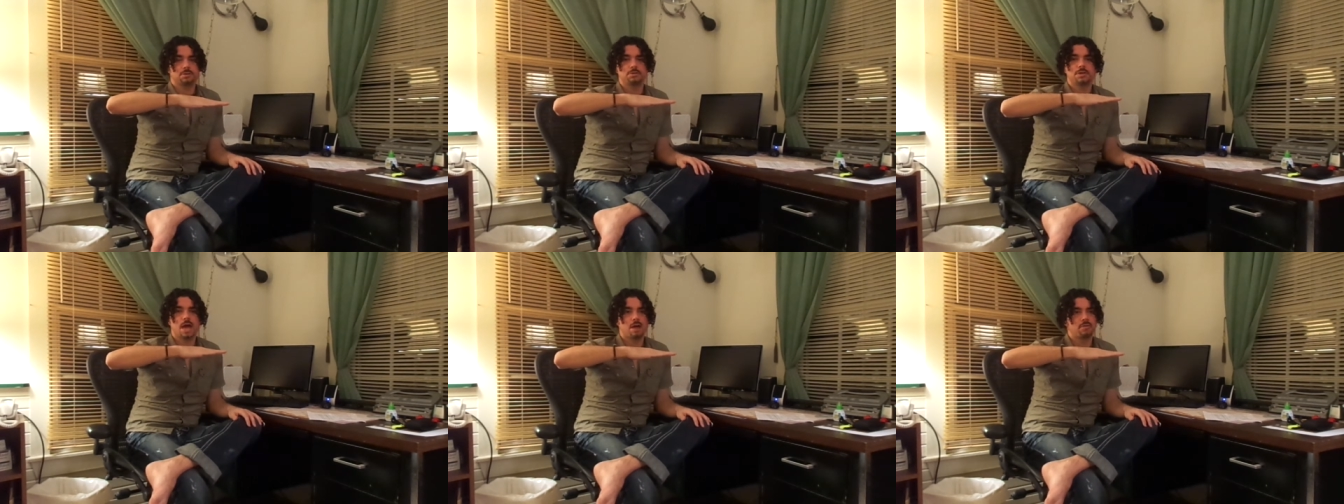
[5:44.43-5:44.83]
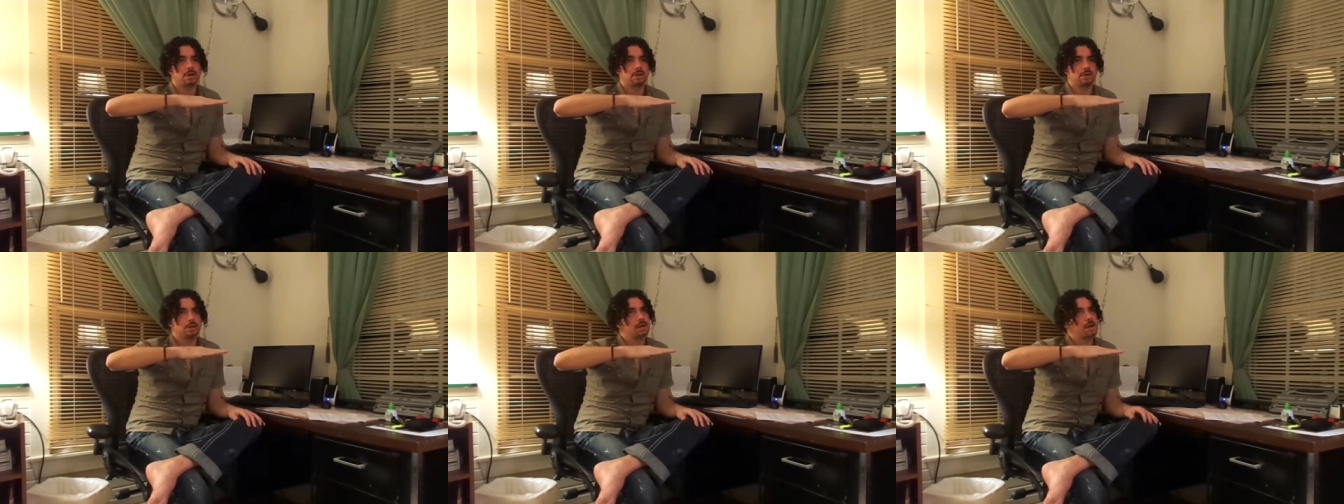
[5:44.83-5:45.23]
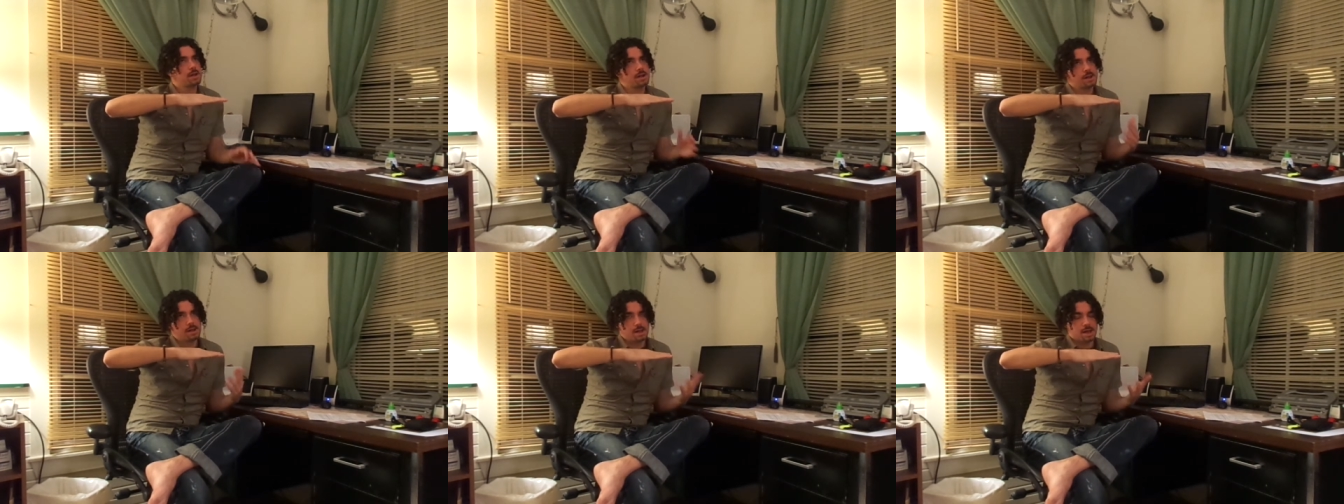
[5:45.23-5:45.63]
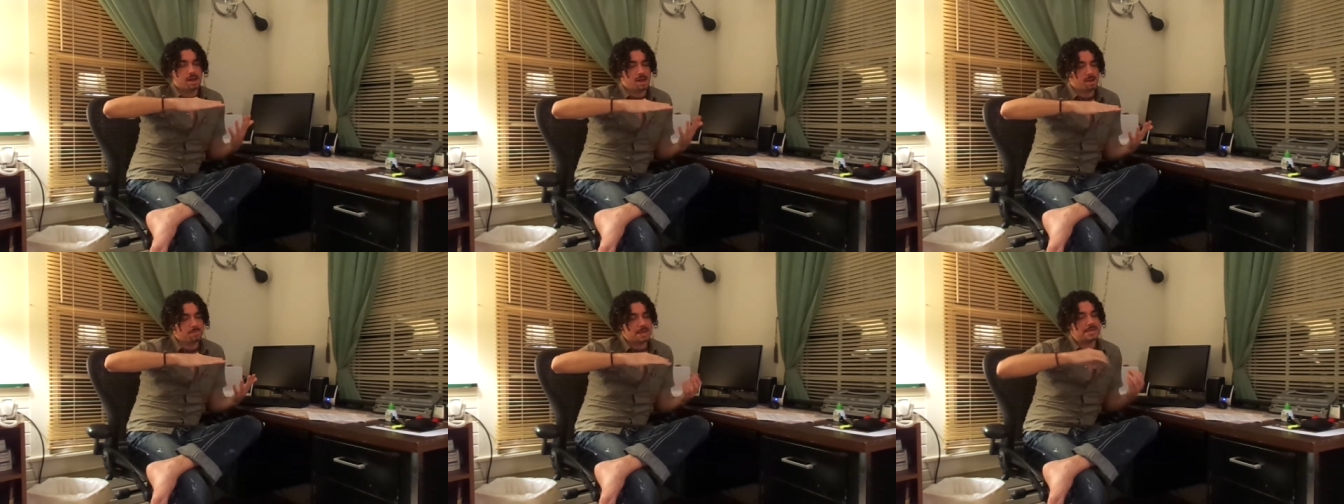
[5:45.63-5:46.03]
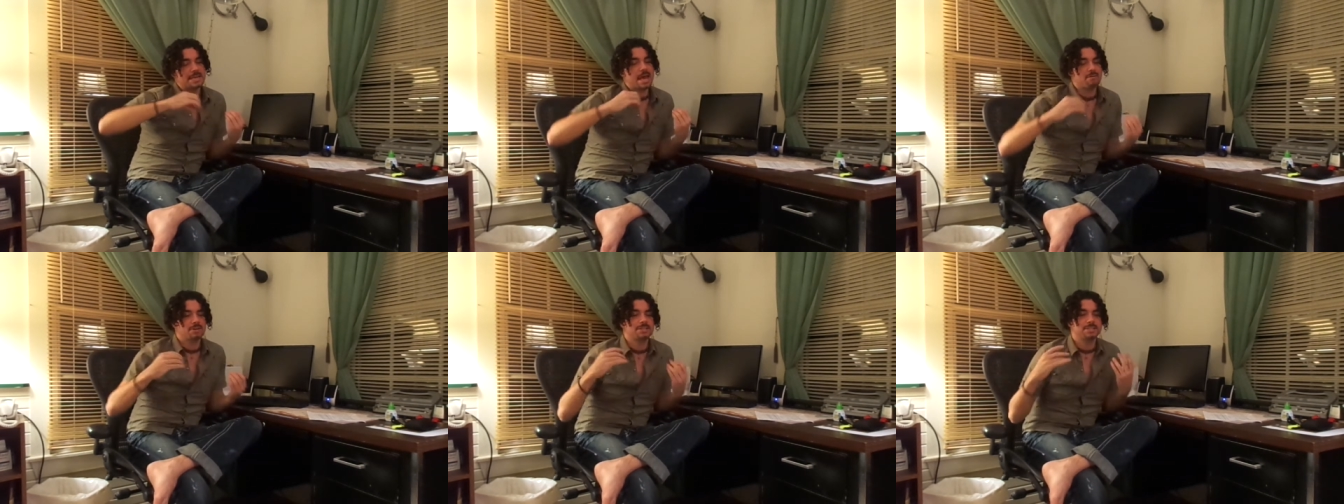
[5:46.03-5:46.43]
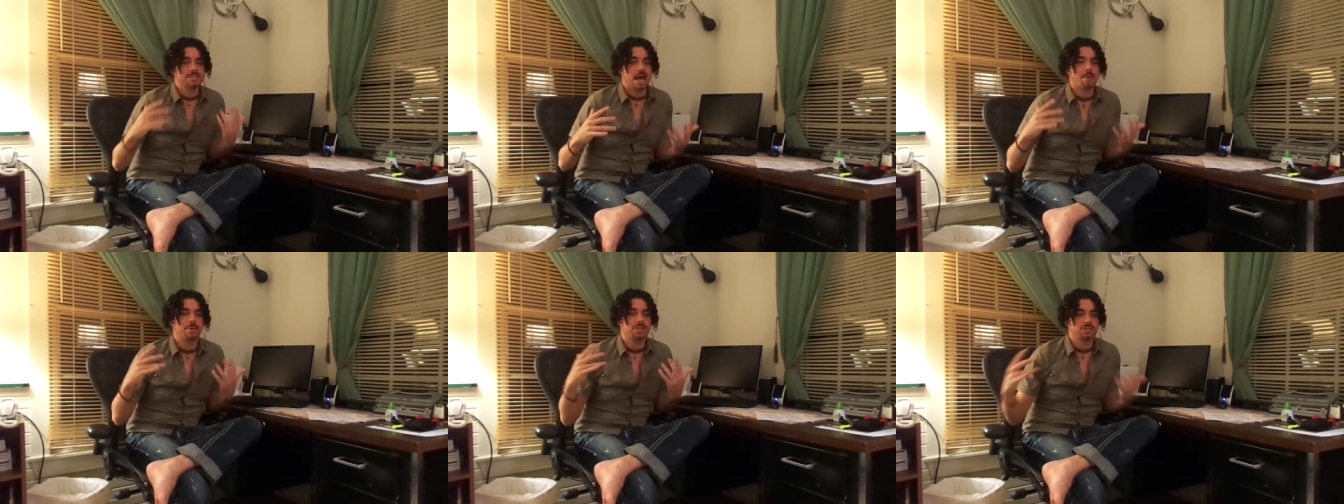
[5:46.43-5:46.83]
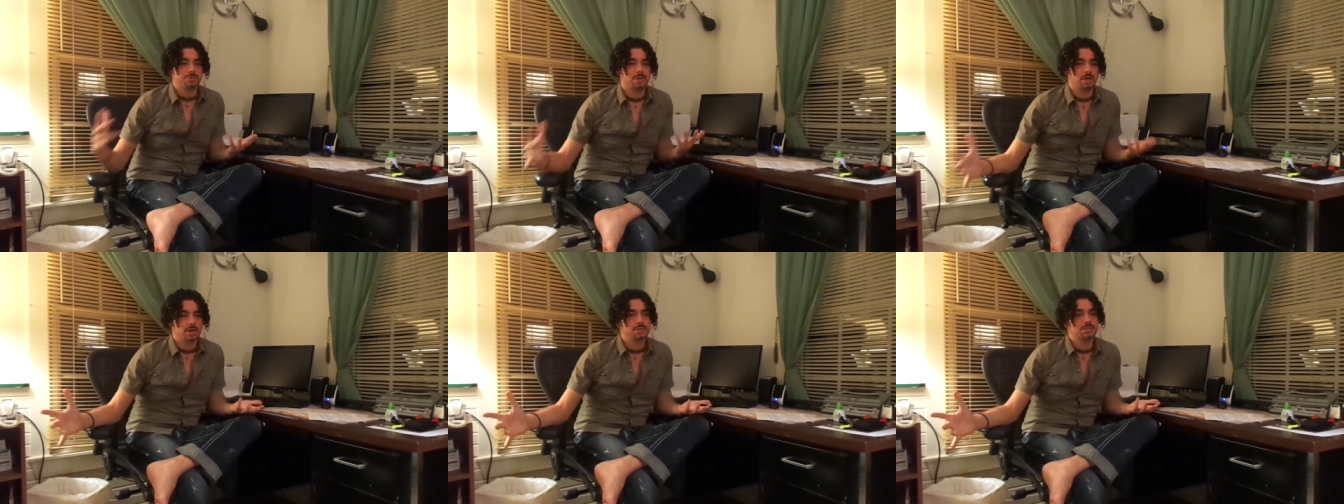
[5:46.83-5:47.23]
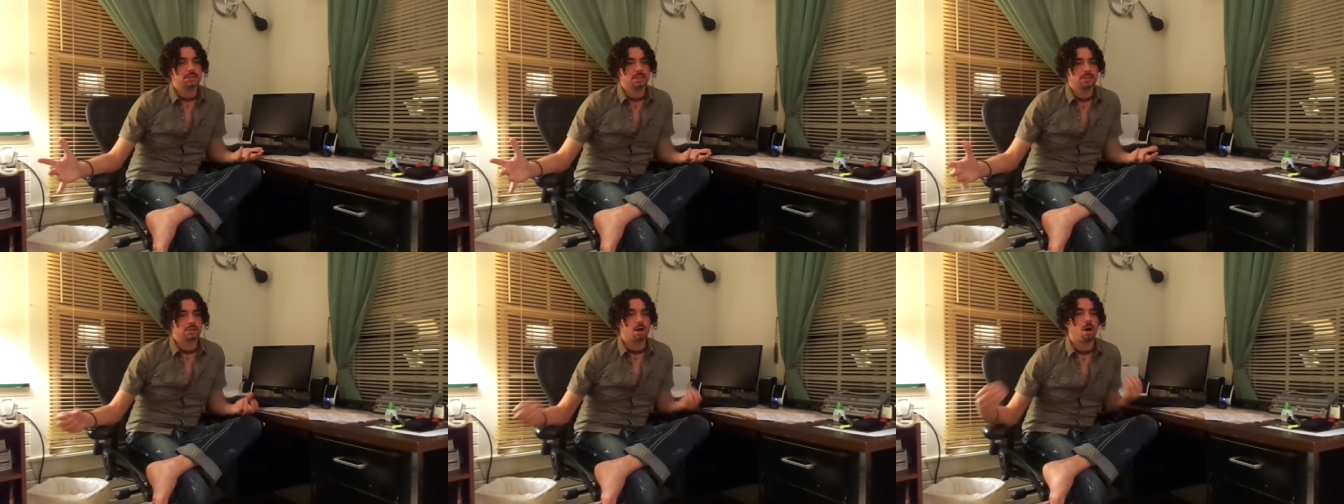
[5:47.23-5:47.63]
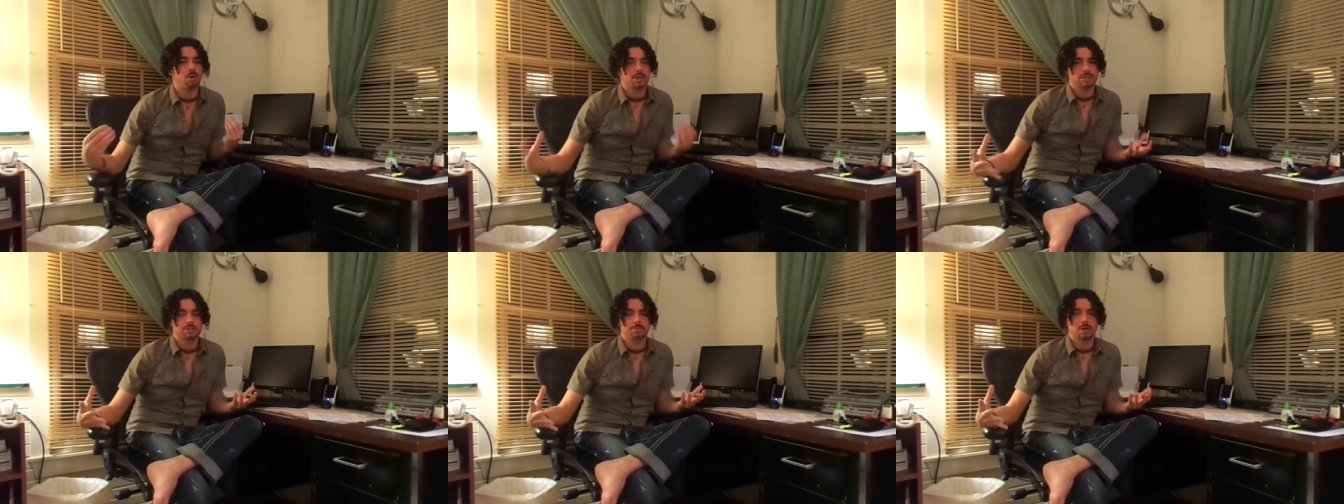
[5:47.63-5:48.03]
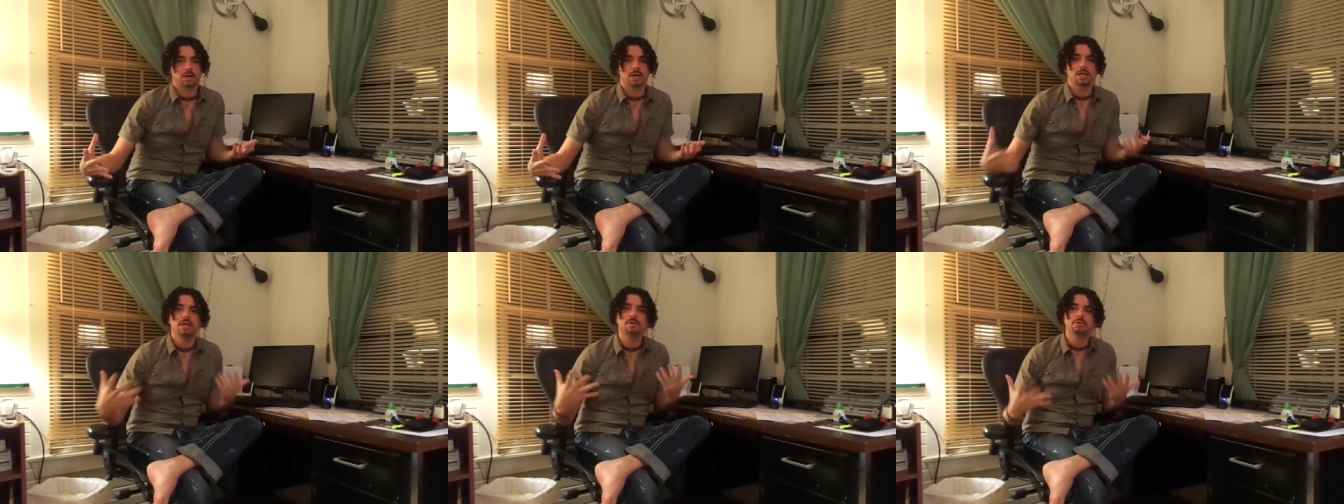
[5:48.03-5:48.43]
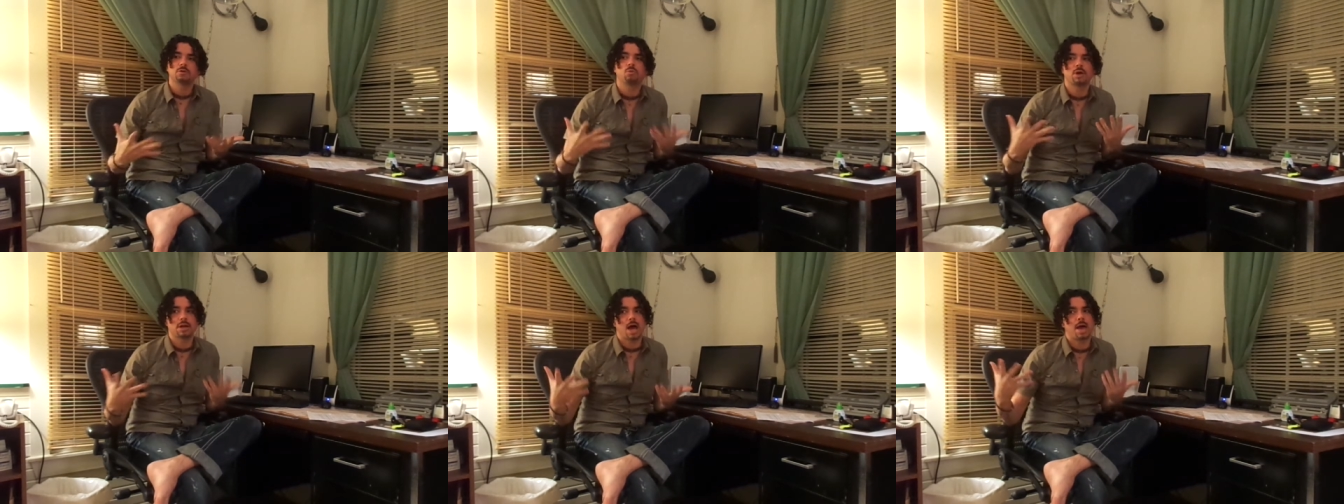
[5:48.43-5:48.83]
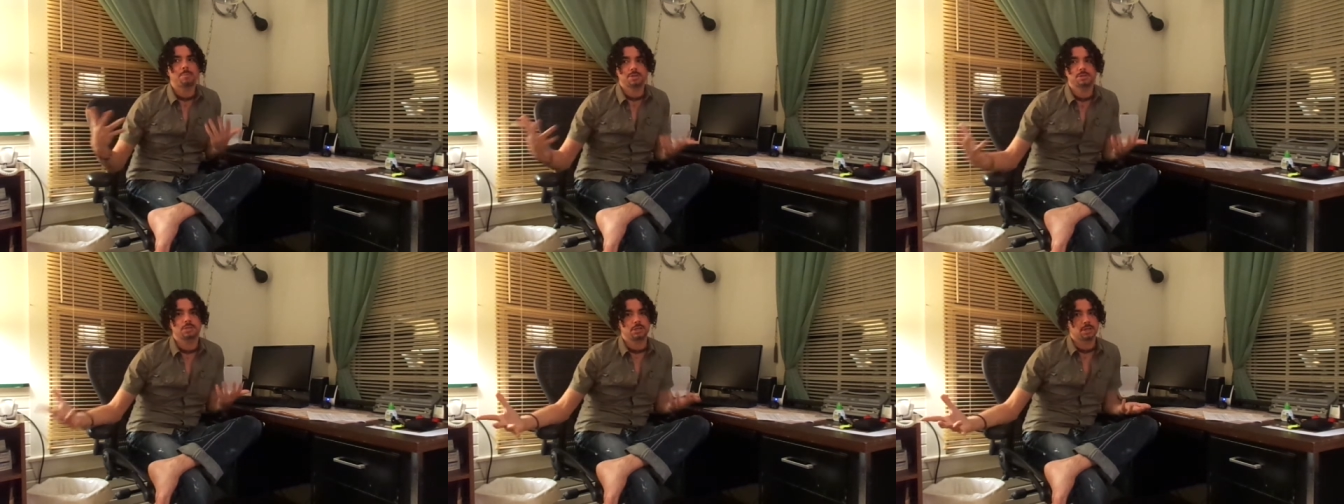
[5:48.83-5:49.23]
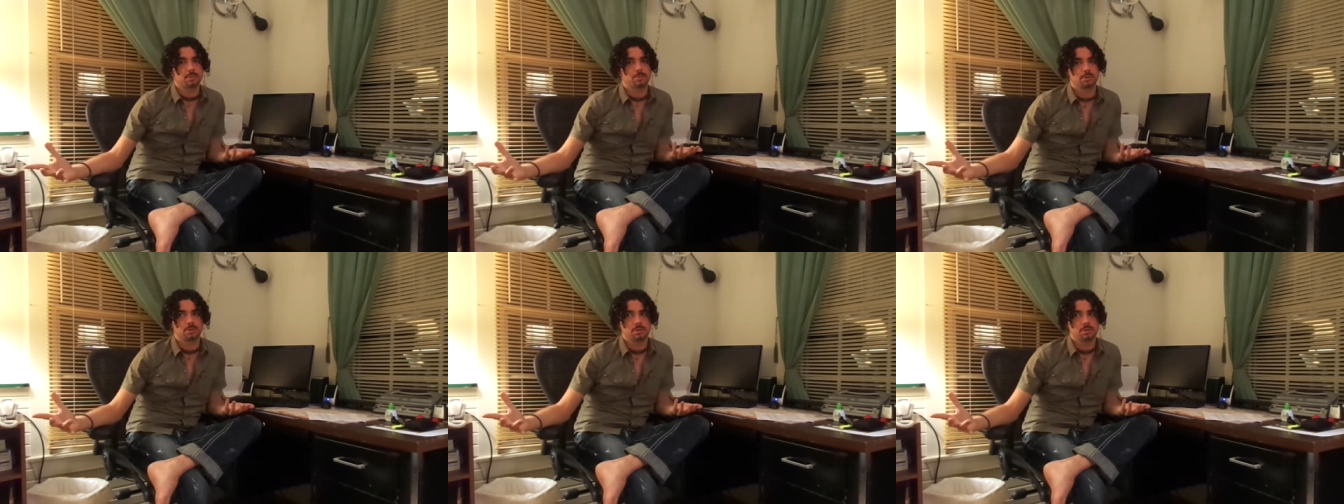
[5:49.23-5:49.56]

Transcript: You never, um, I never stop experiencing the Holy Spirit, even when I'm asleep.